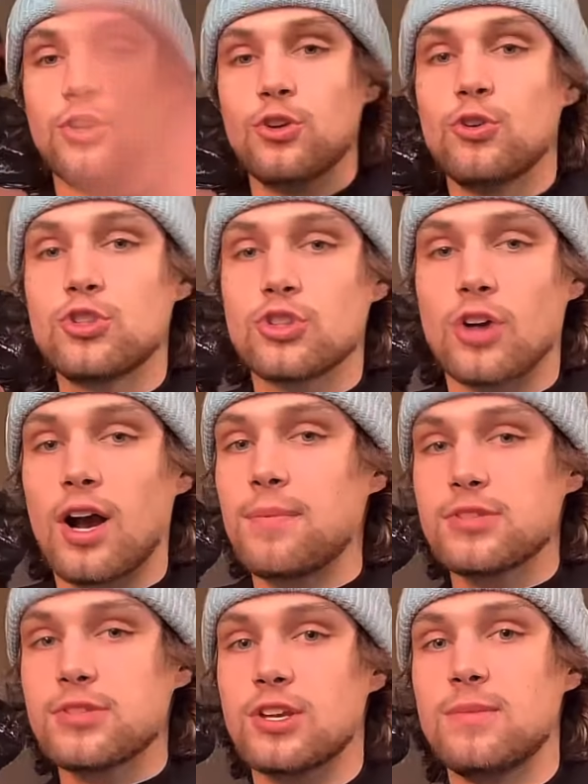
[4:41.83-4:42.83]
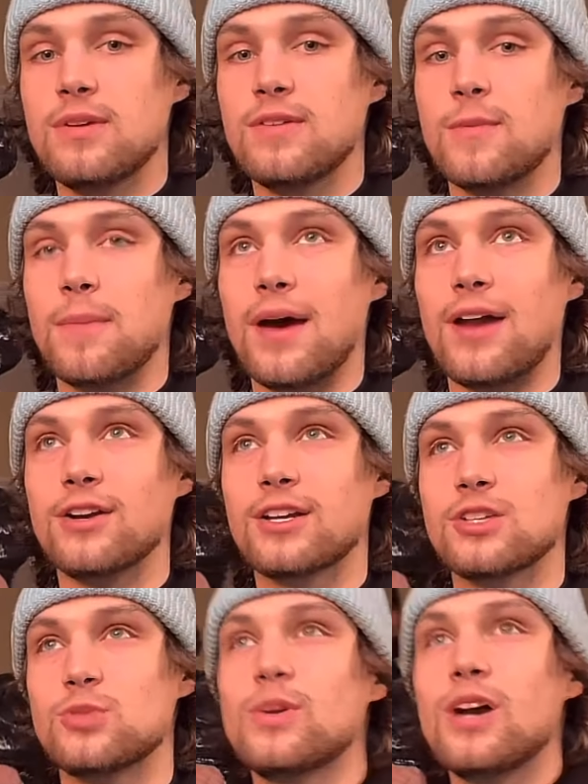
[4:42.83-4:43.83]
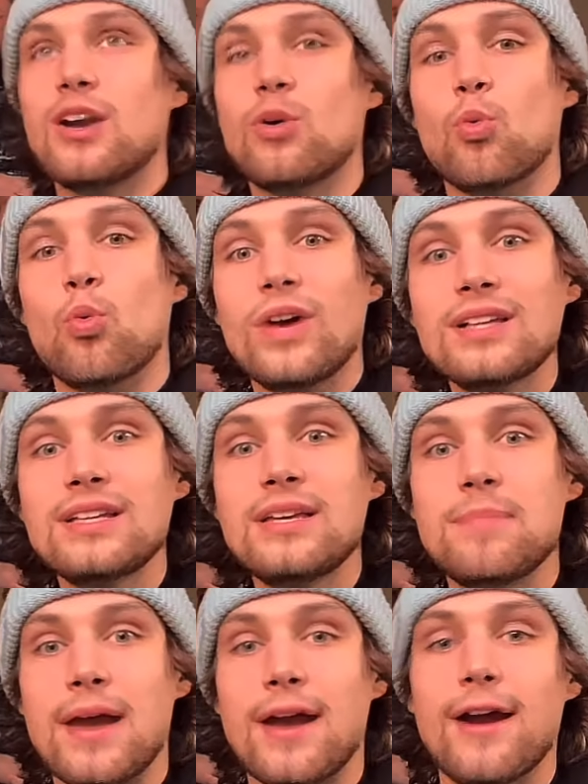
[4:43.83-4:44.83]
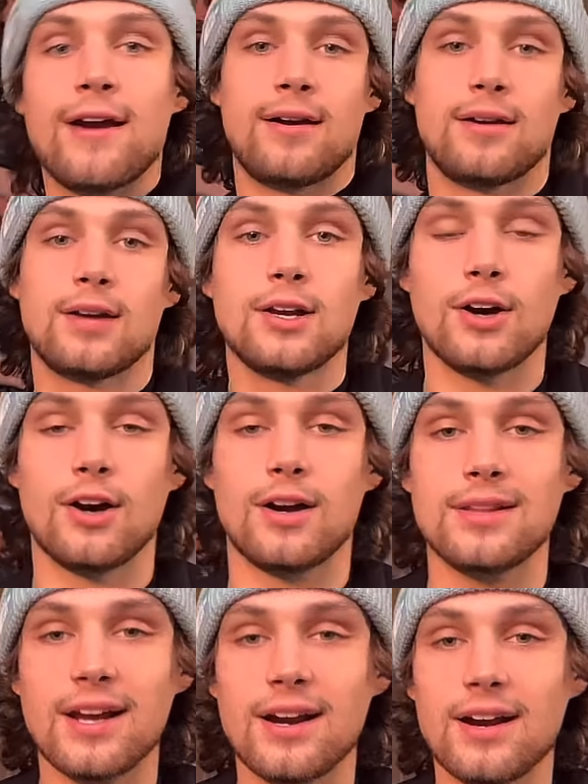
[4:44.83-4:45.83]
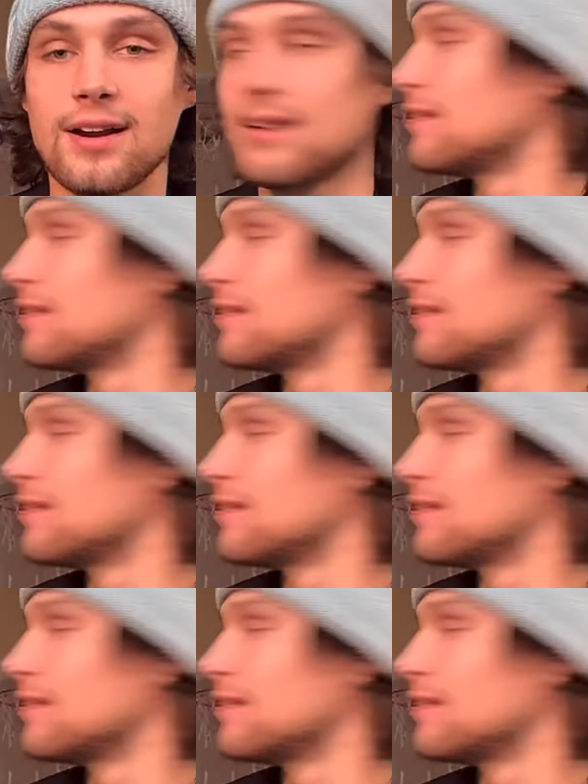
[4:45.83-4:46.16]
new drop is gonna be even better because we got a Willy Bear on there.